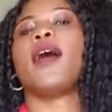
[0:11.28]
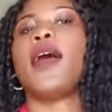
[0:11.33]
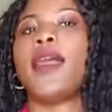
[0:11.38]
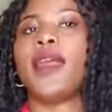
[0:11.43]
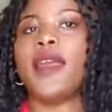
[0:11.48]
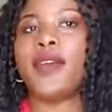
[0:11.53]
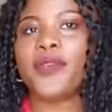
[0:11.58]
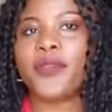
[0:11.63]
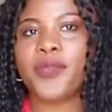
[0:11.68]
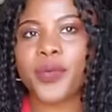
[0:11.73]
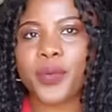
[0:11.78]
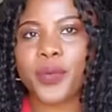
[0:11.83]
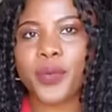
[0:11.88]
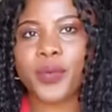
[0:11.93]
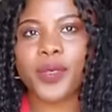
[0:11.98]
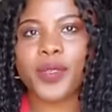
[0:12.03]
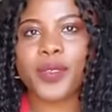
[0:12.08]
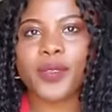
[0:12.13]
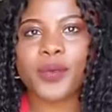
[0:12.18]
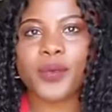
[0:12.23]
Hi
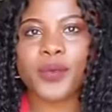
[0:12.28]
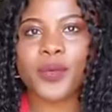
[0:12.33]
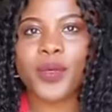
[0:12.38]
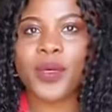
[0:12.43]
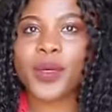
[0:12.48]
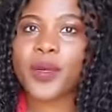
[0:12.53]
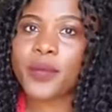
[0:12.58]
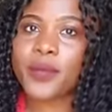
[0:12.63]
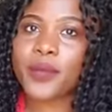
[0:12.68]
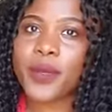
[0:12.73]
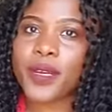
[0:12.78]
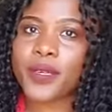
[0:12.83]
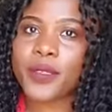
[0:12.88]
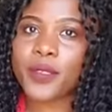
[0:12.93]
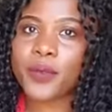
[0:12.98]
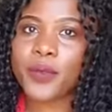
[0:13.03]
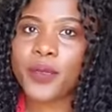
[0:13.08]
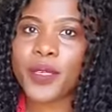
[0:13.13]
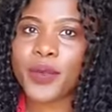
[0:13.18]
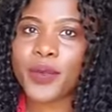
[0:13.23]
everyone, welcome back
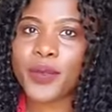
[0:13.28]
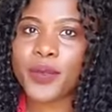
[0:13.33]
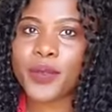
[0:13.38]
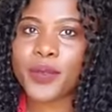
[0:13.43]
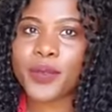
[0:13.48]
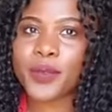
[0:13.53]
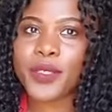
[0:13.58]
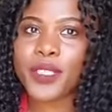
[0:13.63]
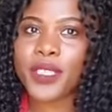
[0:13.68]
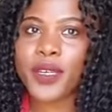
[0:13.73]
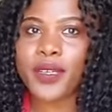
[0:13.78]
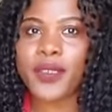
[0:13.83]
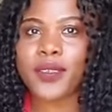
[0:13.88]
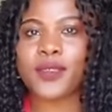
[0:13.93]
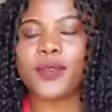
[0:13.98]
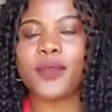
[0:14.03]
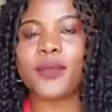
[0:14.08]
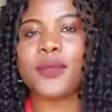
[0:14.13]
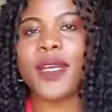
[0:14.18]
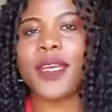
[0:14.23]
to my YouTube
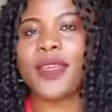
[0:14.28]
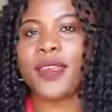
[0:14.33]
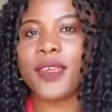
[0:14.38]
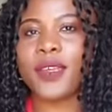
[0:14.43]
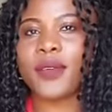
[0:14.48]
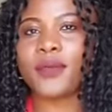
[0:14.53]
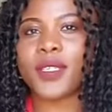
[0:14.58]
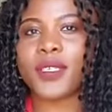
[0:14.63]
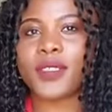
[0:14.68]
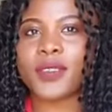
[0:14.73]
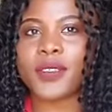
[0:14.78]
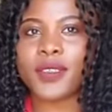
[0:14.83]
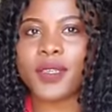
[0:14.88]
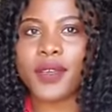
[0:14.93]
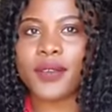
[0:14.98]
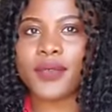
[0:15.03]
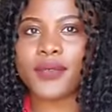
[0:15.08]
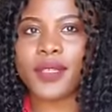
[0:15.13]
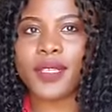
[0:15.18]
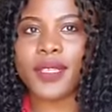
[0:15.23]
channel. My name is
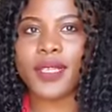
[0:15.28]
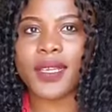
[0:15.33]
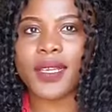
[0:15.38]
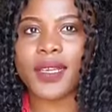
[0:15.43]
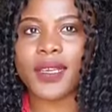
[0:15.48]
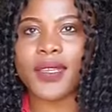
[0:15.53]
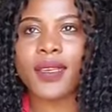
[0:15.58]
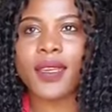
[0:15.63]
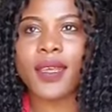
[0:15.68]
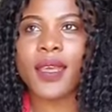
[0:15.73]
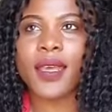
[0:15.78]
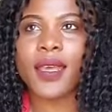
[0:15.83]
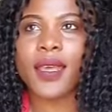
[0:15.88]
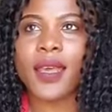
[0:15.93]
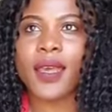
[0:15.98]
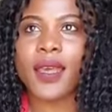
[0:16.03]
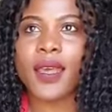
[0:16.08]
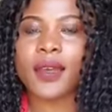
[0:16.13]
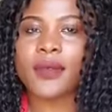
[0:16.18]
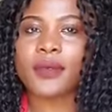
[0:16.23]
Evelyn.
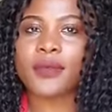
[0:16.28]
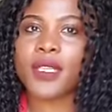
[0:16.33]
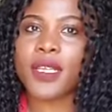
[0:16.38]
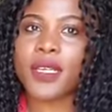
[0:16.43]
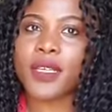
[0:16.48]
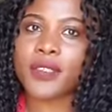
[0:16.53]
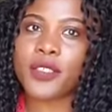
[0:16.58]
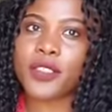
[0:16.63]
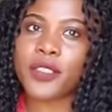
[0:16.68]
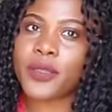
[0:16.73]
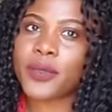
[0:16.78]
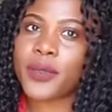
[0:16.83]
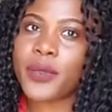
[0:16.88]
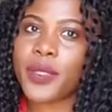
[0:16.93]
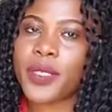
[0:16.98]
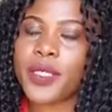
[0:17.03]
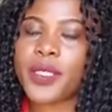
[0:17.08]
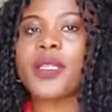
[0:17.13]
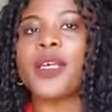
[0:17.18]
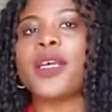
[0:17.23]
I'm
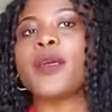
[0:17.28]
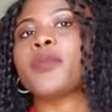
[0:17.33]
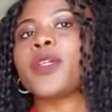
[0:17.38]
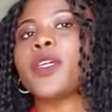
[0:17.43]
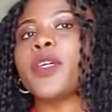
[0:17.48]
Nigerian.